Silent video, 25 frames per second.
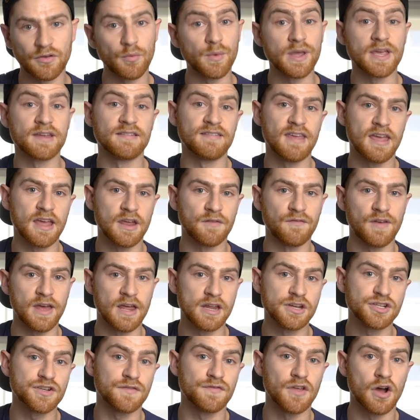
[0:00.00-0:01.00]
so we can take
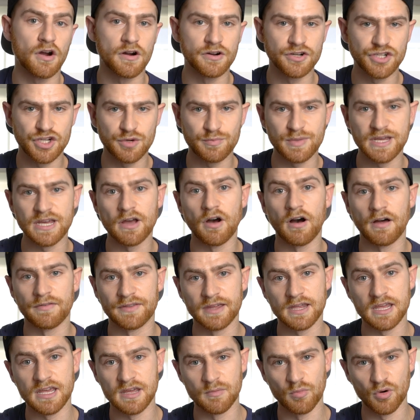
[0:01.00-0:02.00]
advantage of the RGB on
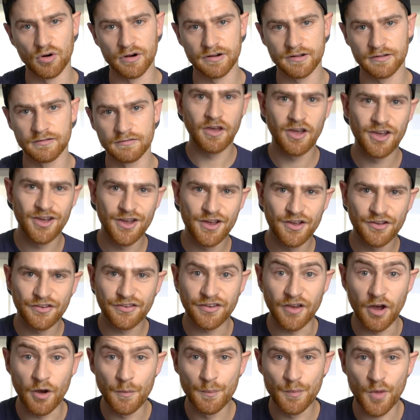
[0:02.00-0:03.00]
the keyboard.
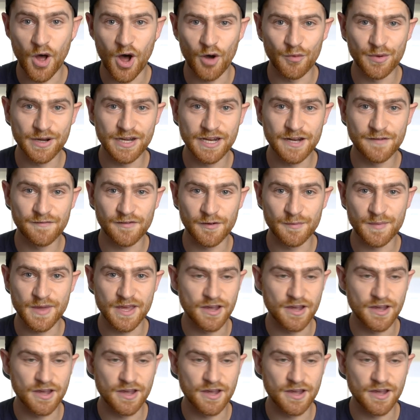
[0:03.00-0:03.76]
So all we need from